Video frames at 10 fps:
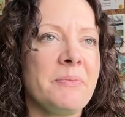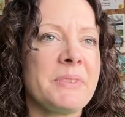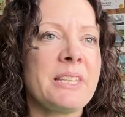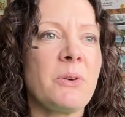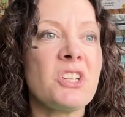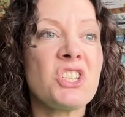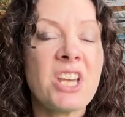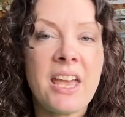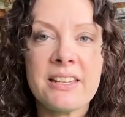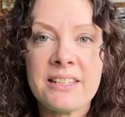So I
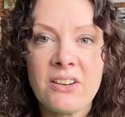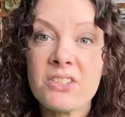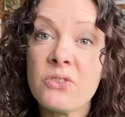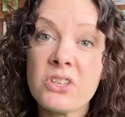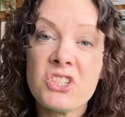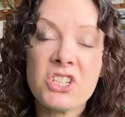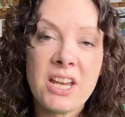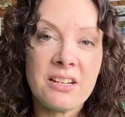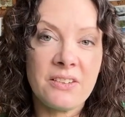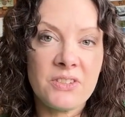shared it. I suppose I
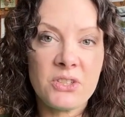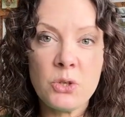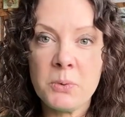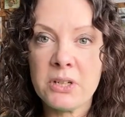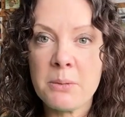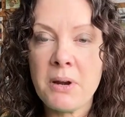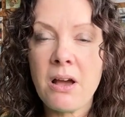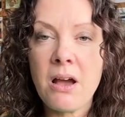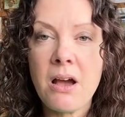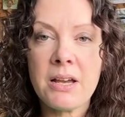shared it on the Super Lucky
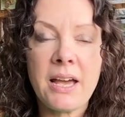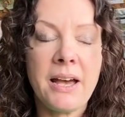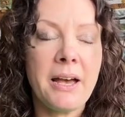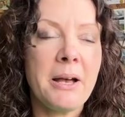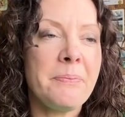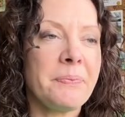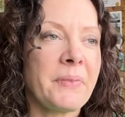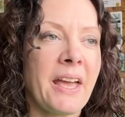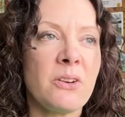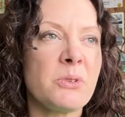blog, and
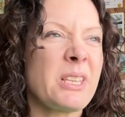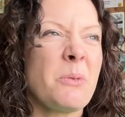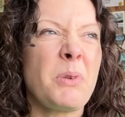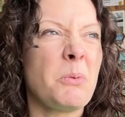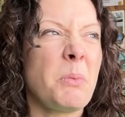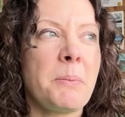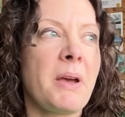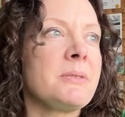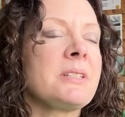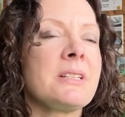also probably
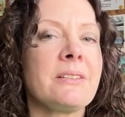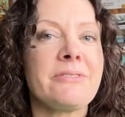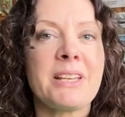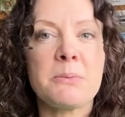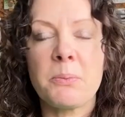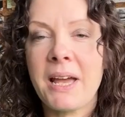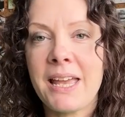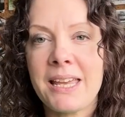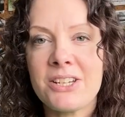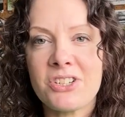posted it on the Facebook
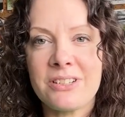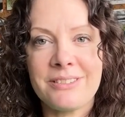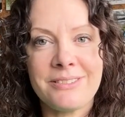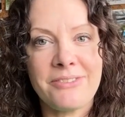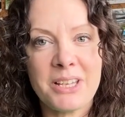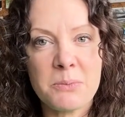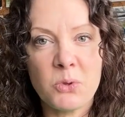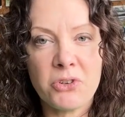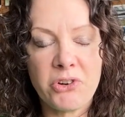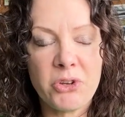page and in the
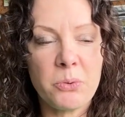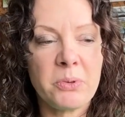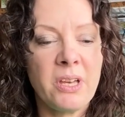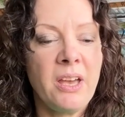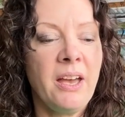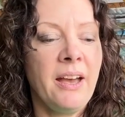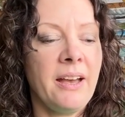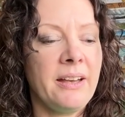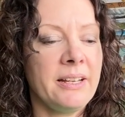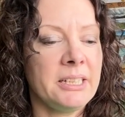Facebook group.
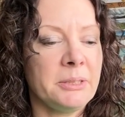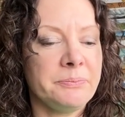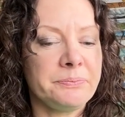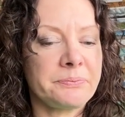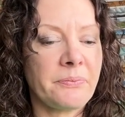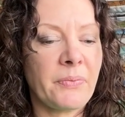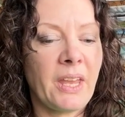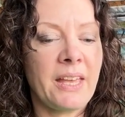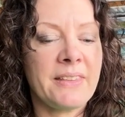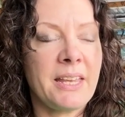
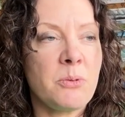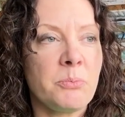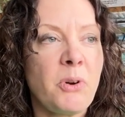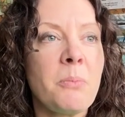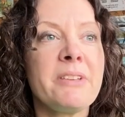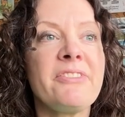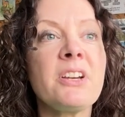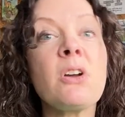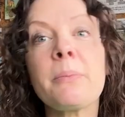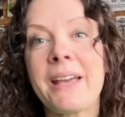And then promptly
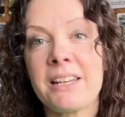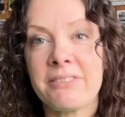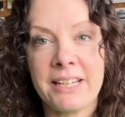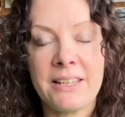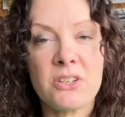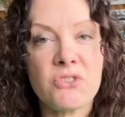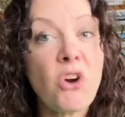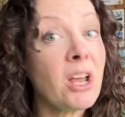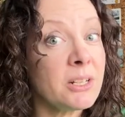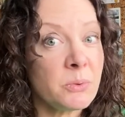forgot about it really, because
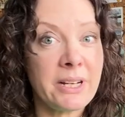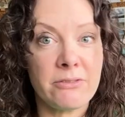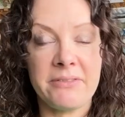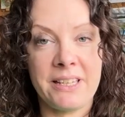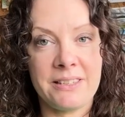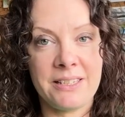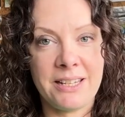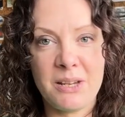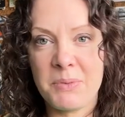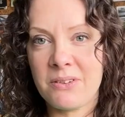Ryland would never have entered
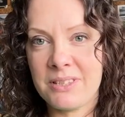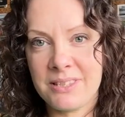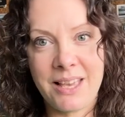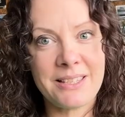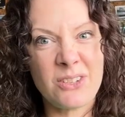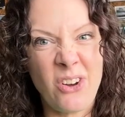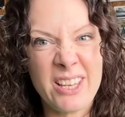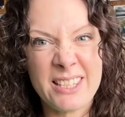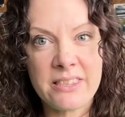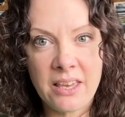it because that's not
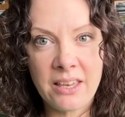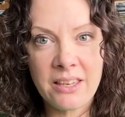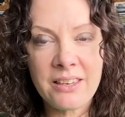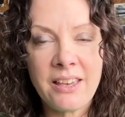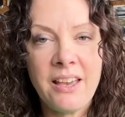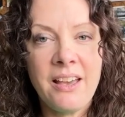his thing.